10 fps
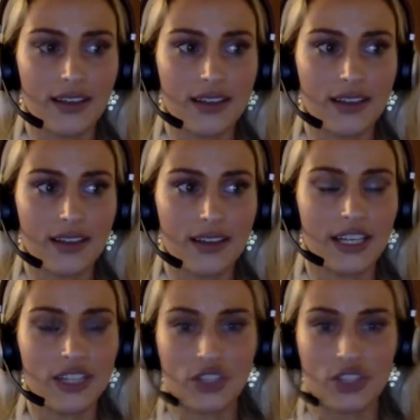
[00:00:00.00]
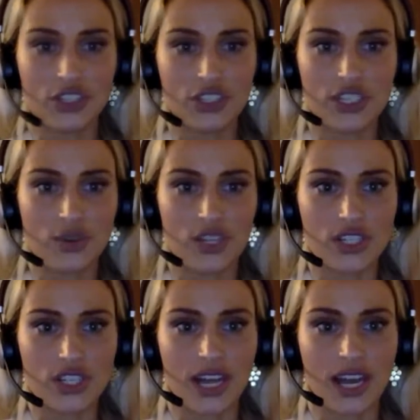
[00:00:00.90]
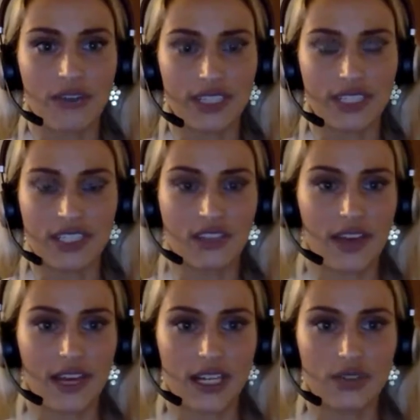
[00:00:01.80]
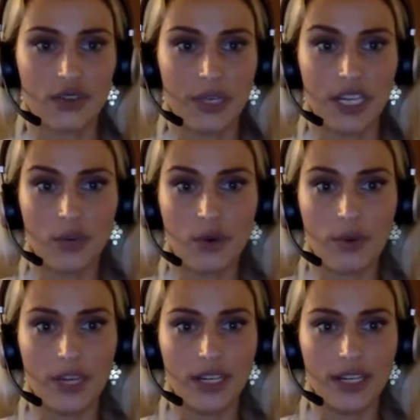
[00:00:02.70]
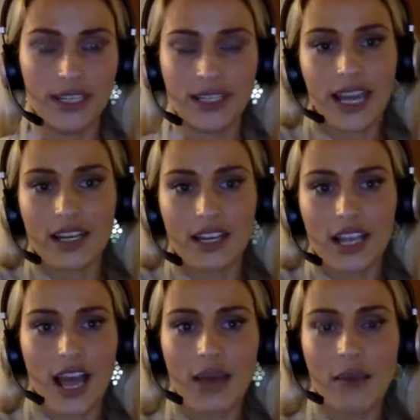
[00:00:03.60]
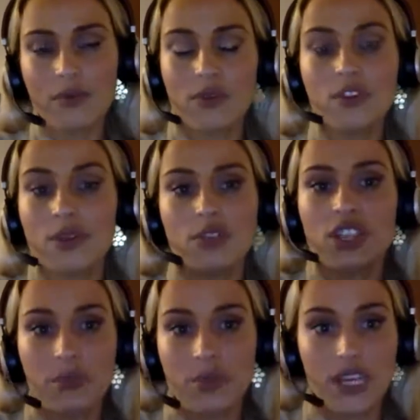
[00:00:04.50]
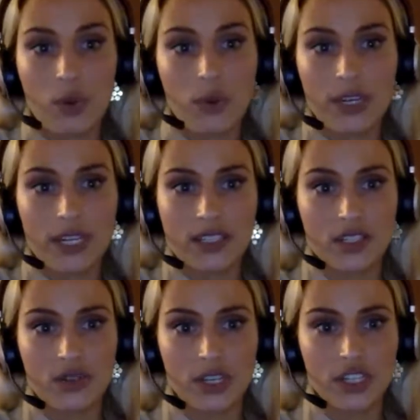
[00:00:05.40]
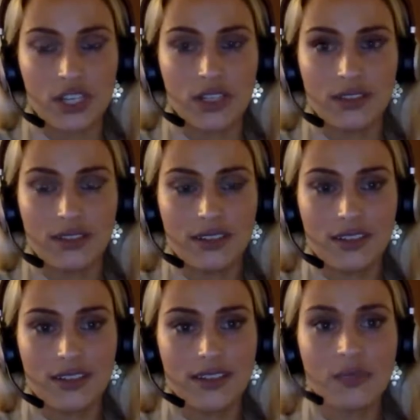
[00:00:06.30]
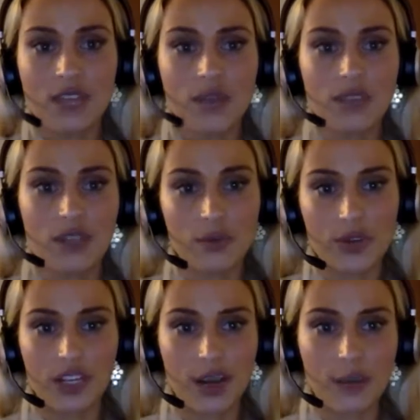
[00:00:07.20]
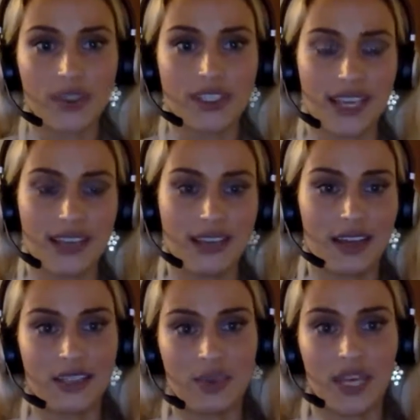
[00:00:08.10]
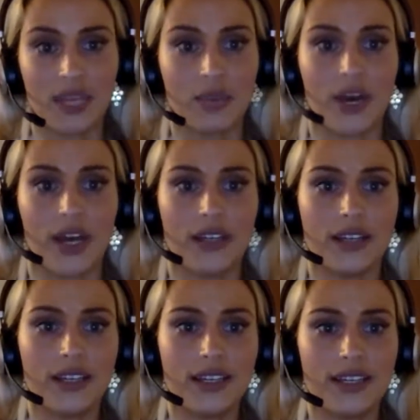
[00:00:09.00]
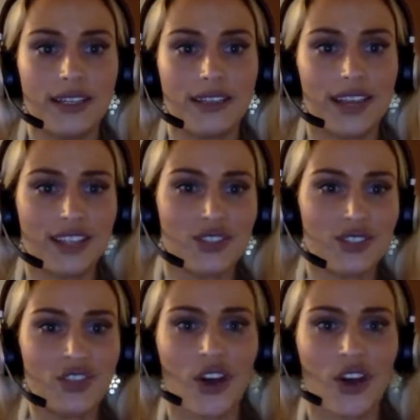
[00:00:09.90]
in a certain situation I feel disadvantaged for being a woman. Like, I'm just going to be a woman in the situation. Sometimes I will bring it up and take that debate, but that's not.